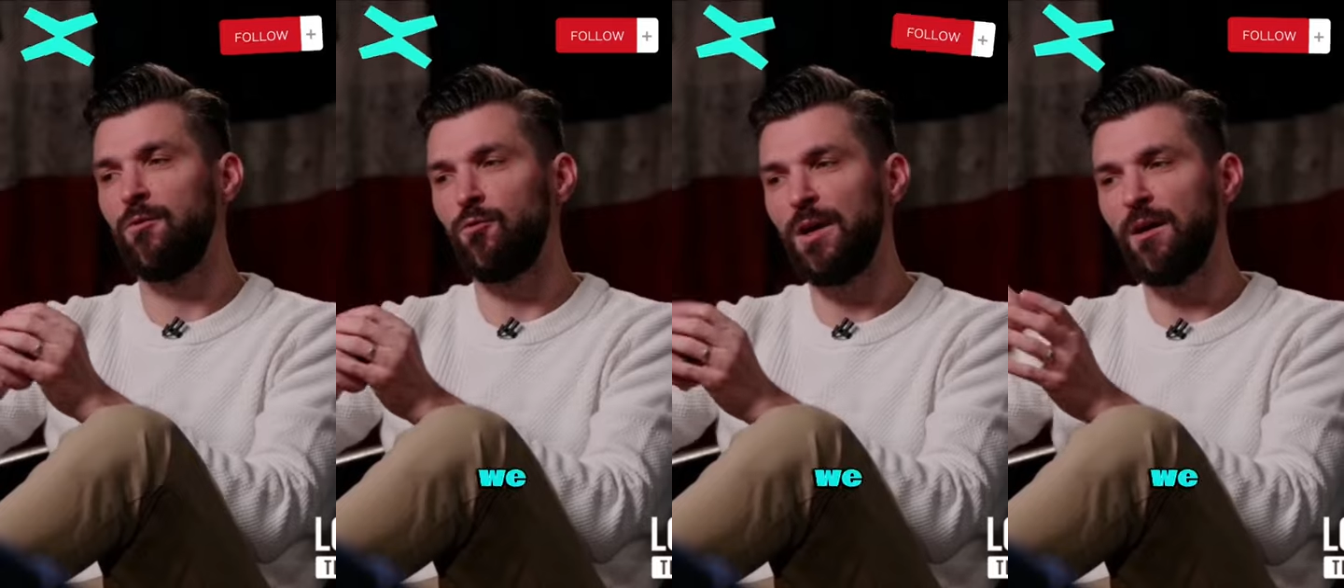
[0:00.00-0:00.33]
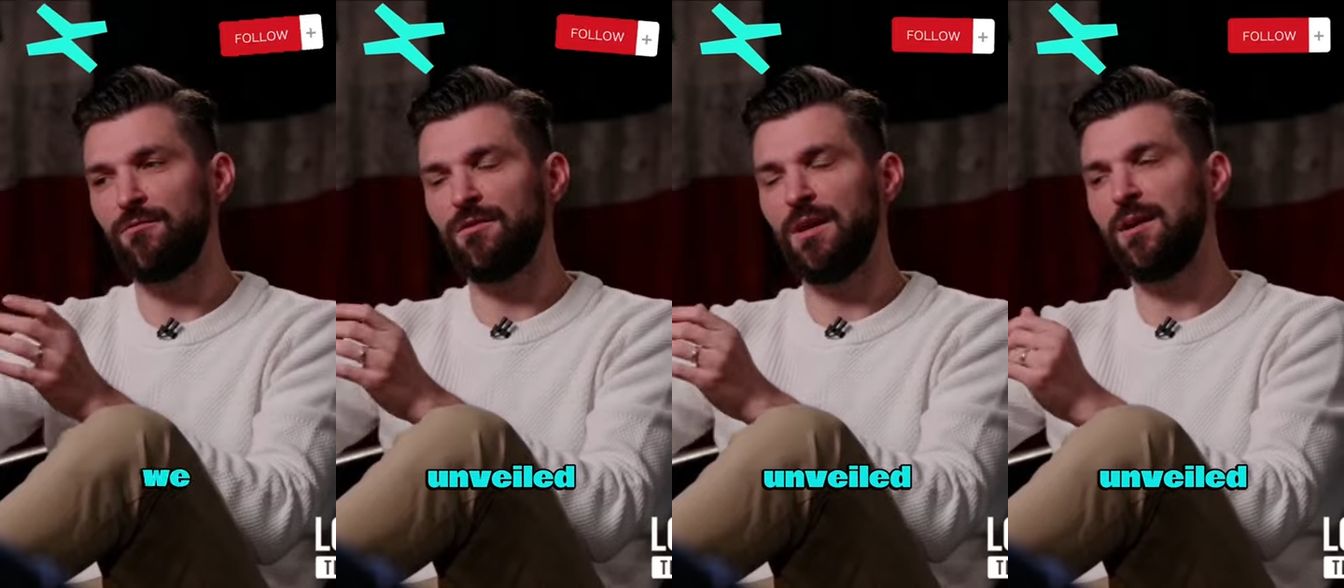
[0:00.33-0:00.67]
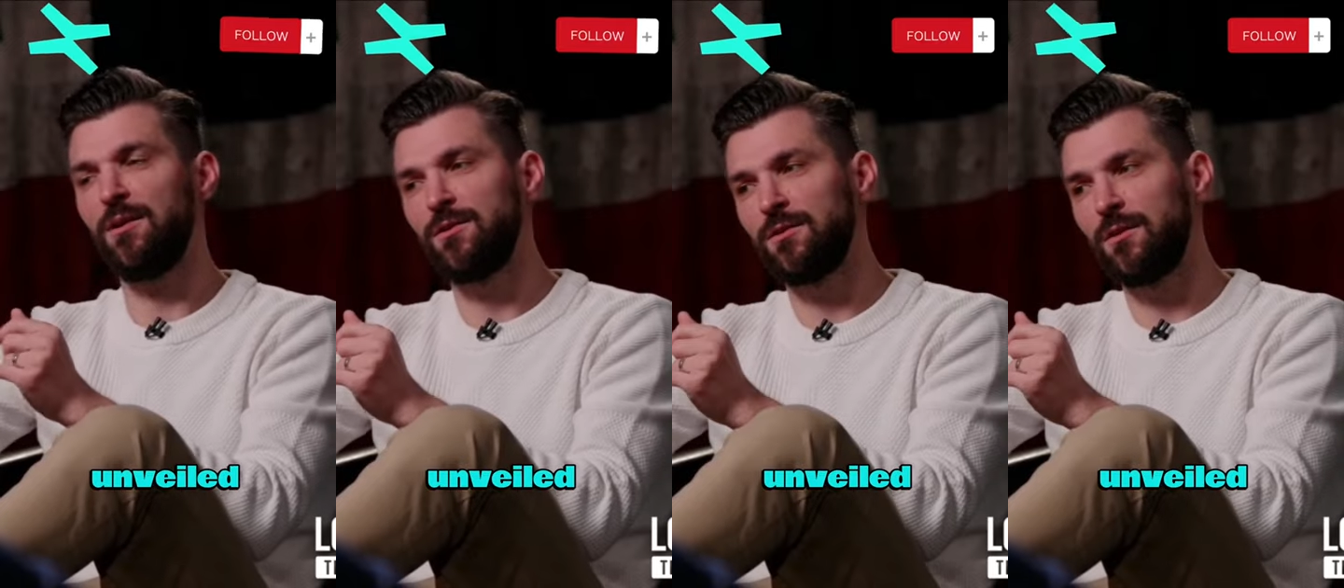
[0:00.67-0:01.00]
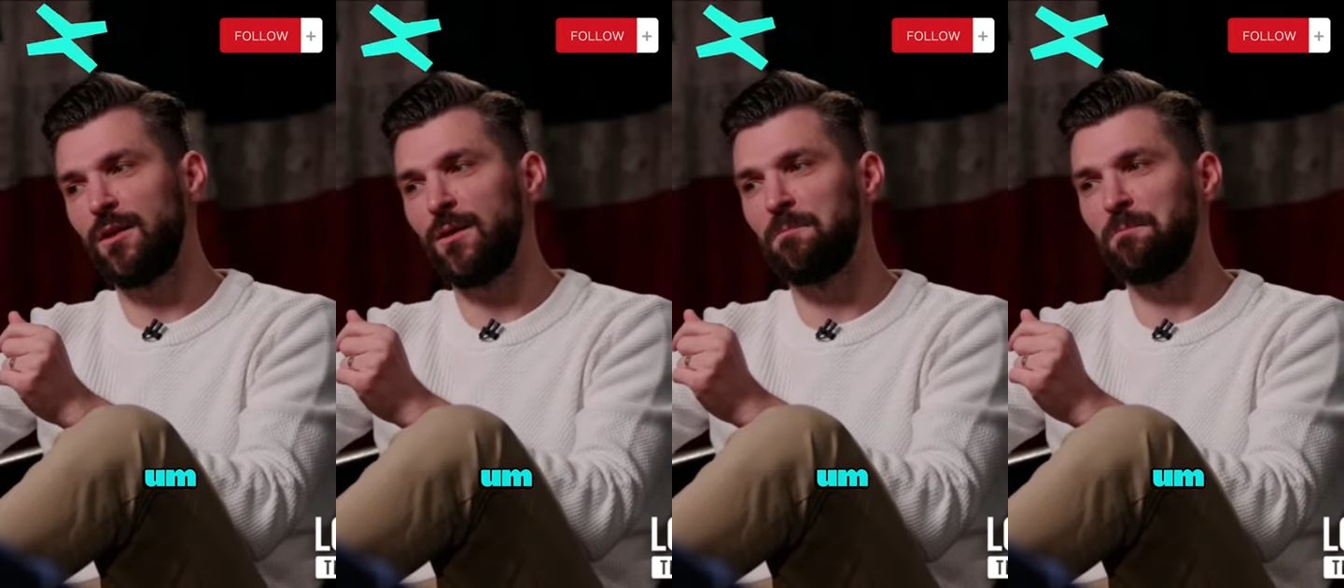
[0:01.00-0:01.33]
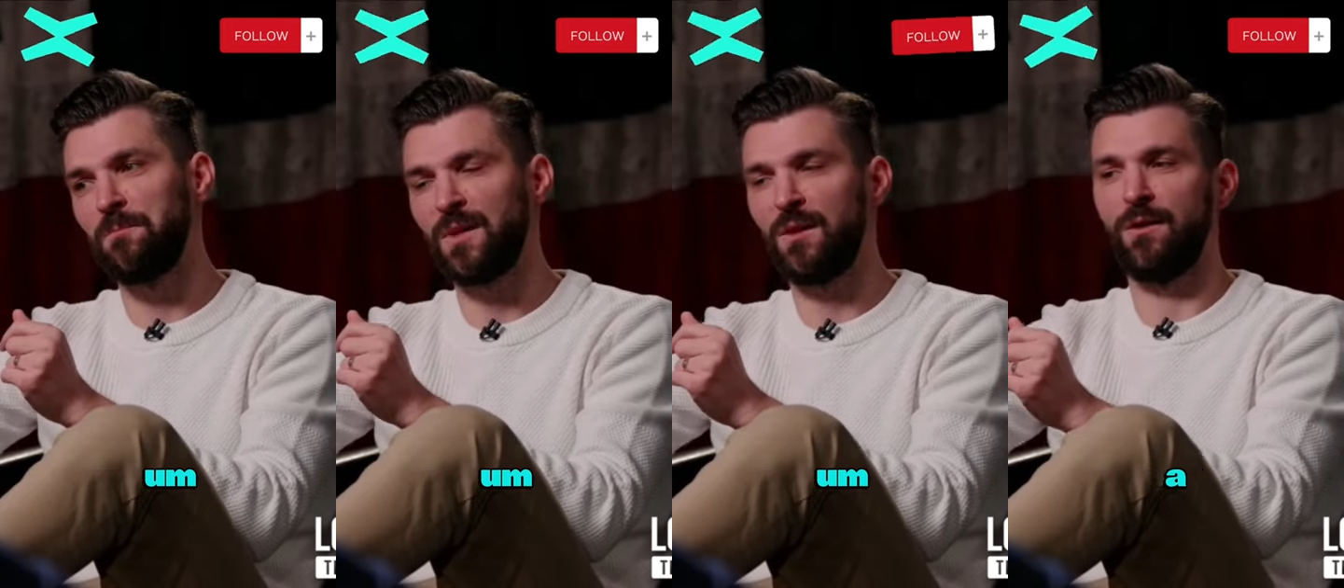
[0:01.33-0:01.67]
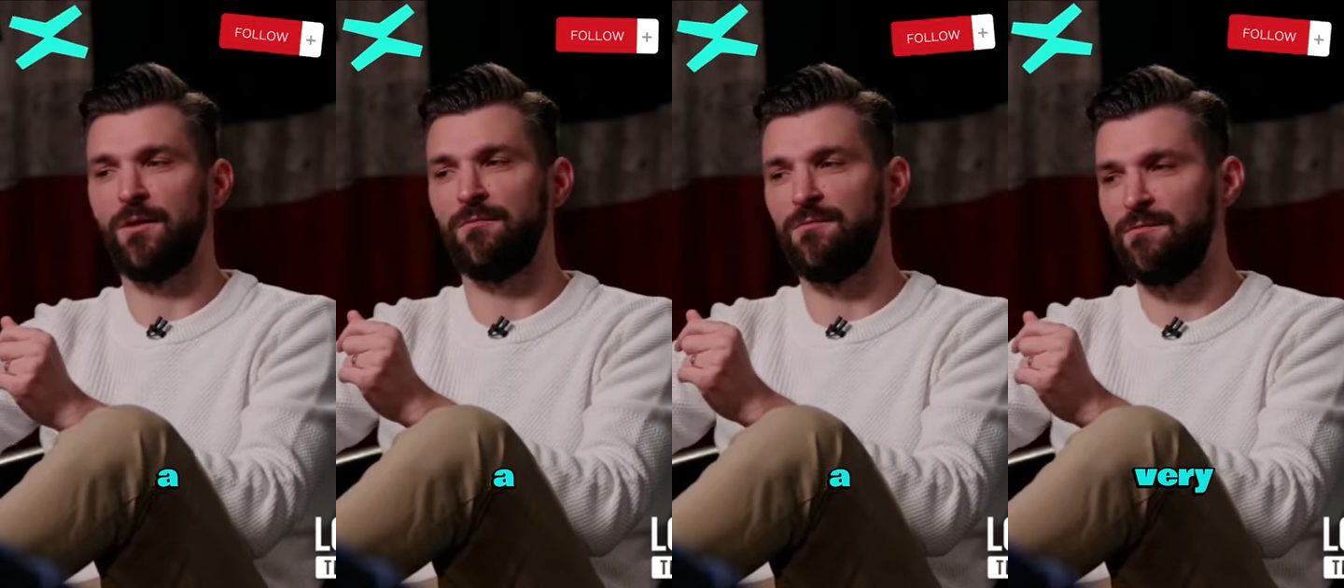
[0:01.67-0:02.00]
we unveiled um,
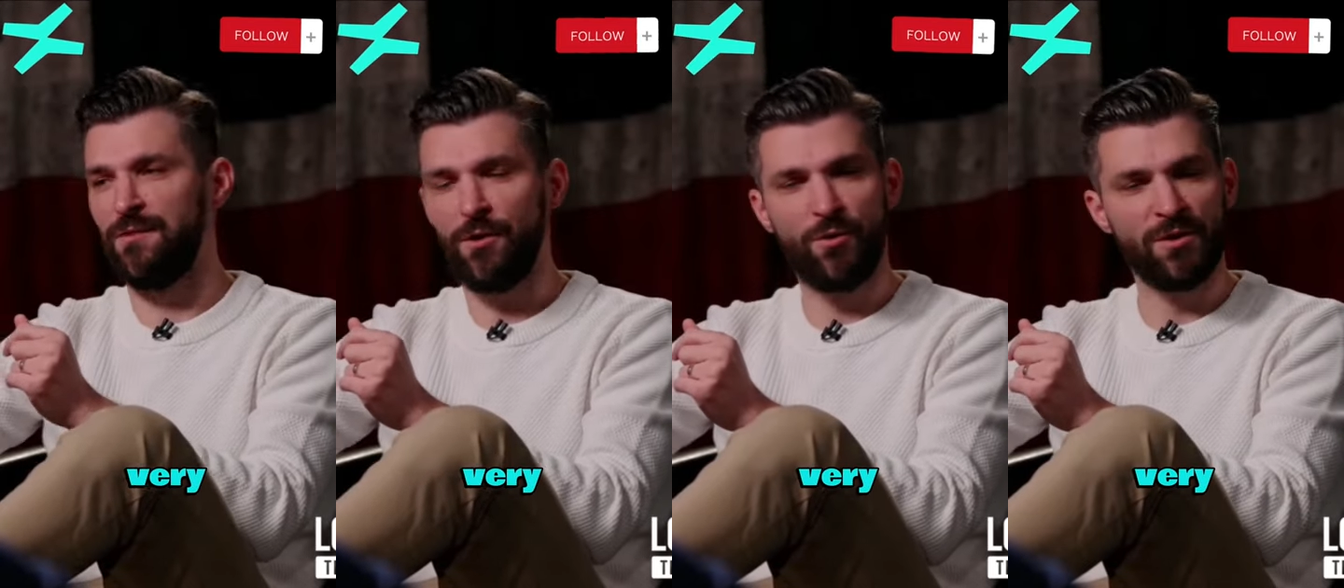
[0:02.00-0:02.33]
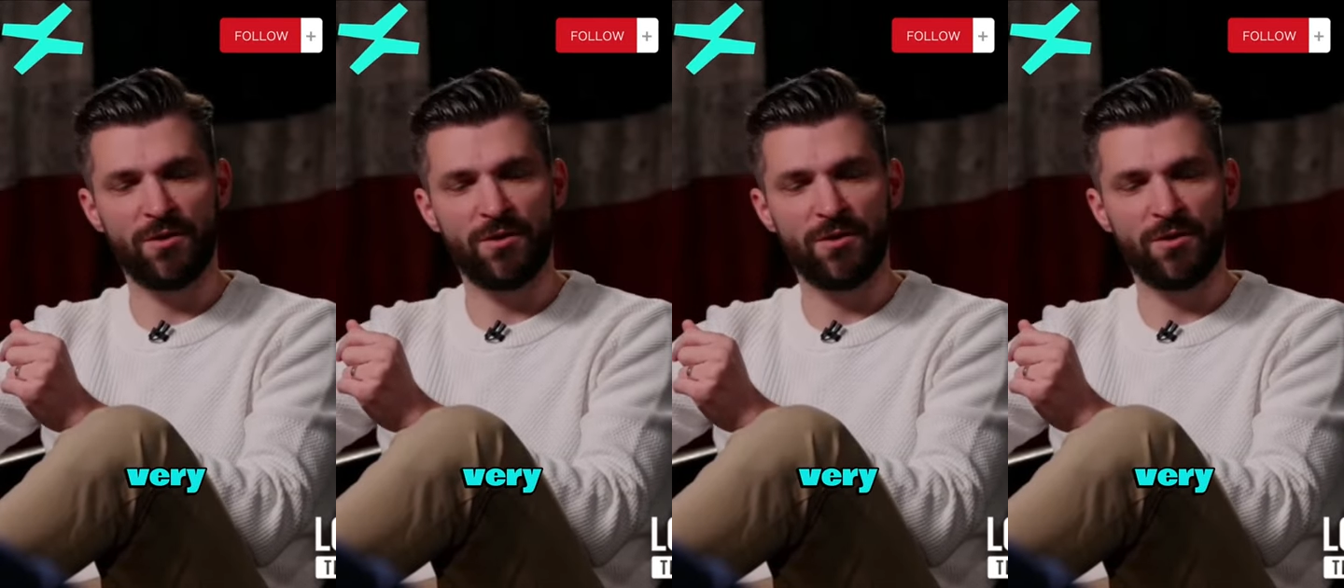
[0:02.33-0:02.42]
a very